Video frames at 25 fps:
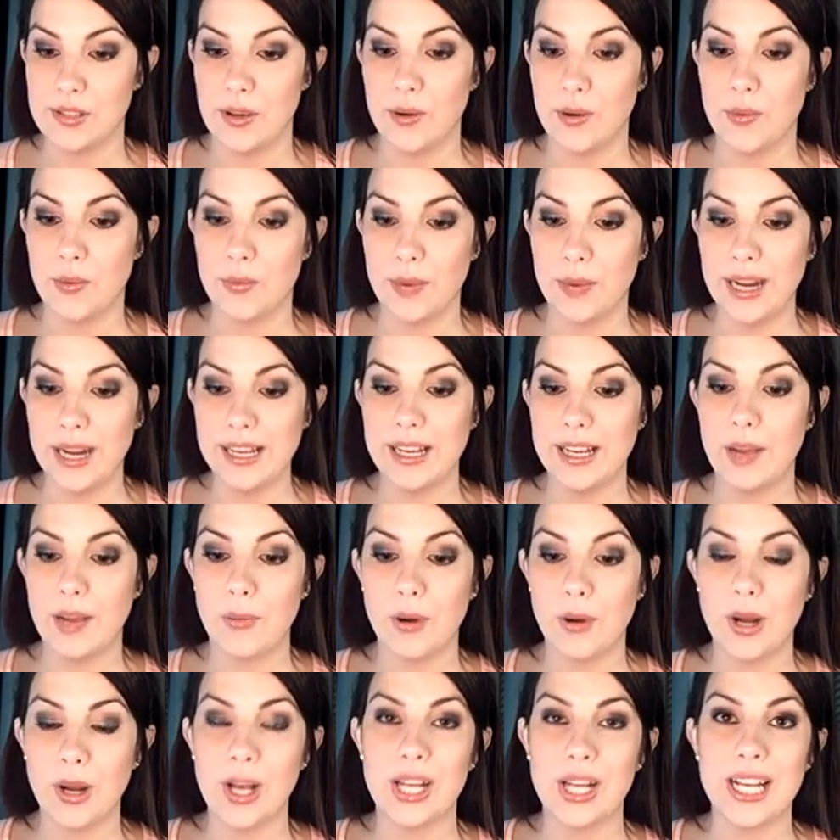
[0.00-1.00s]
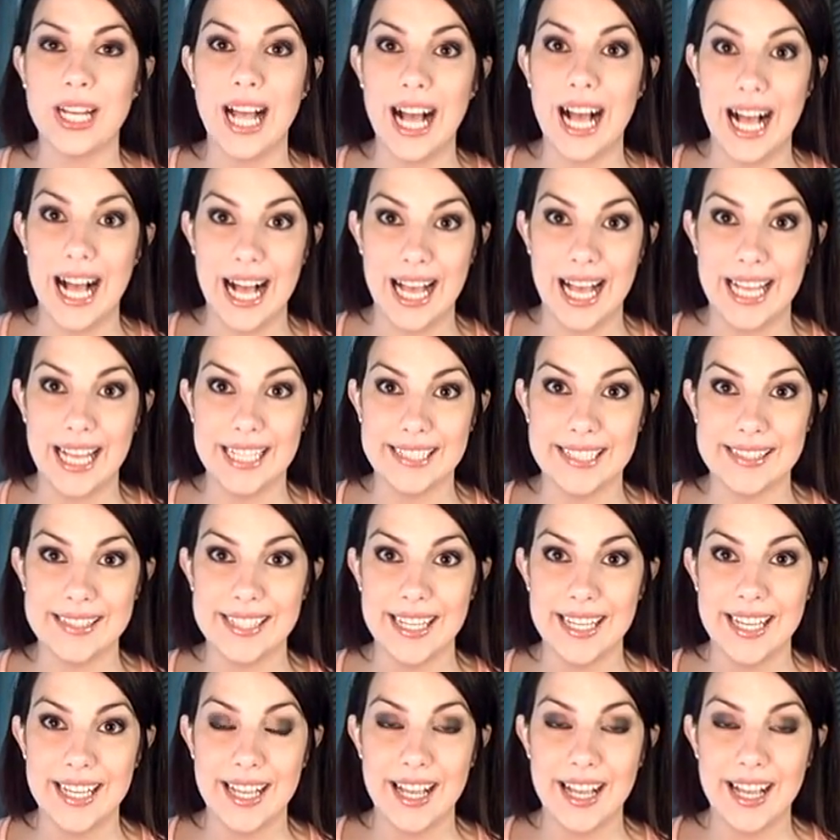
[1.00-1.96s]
So right now we're on eyes.